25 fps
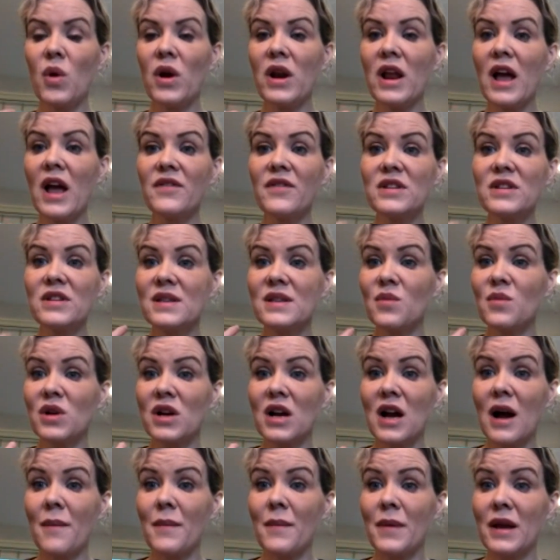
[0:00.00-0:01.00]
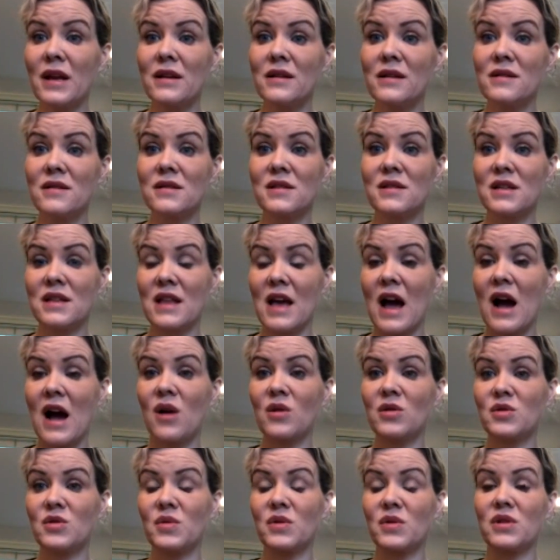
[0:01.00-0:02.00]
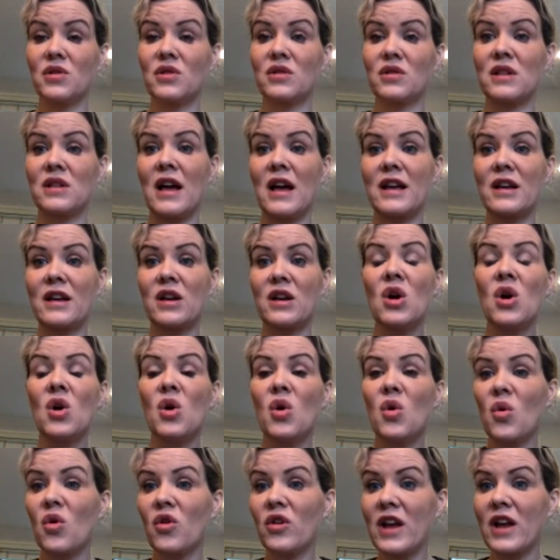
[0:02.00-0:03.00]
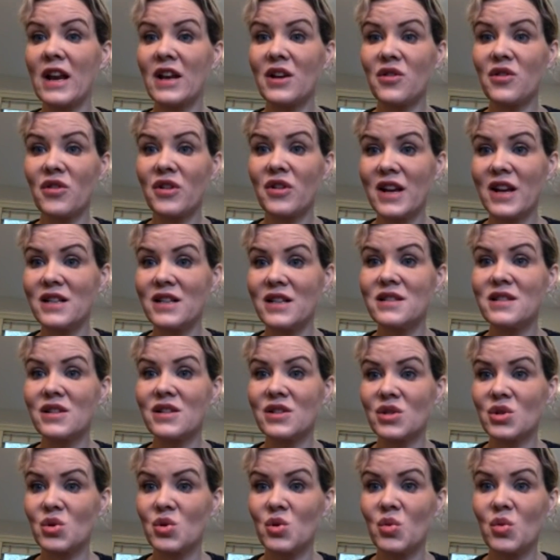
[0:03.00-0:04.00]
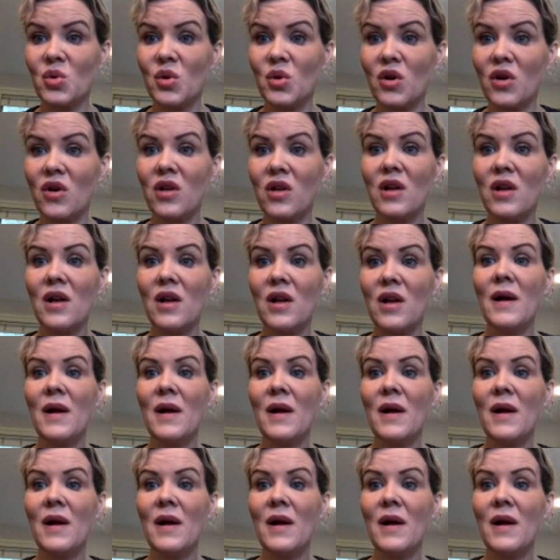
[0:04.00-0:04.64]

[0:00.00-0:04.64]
what having someone come in to the house would look like, or getting her kids to school.